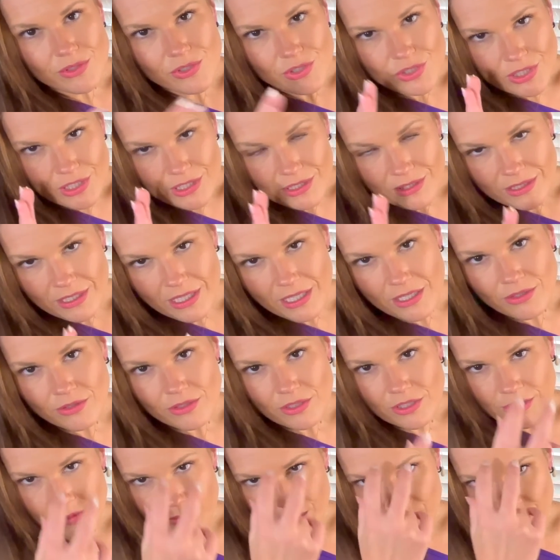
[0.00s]
See the
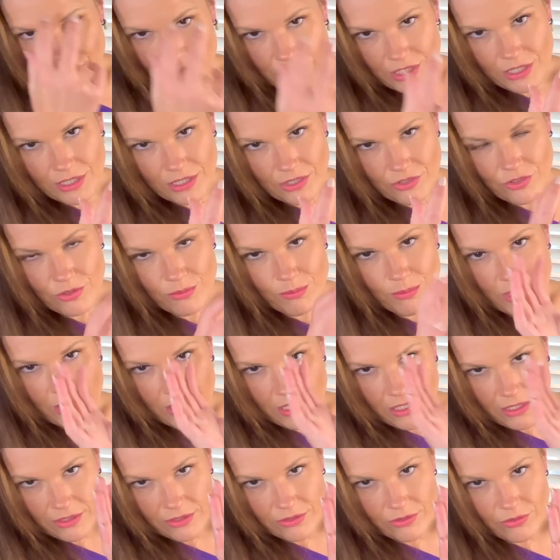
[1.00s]
outcome. See it in your
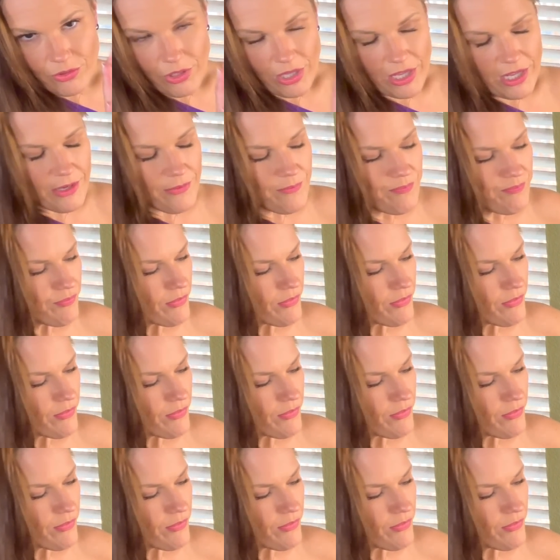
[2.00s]
mind. Okay.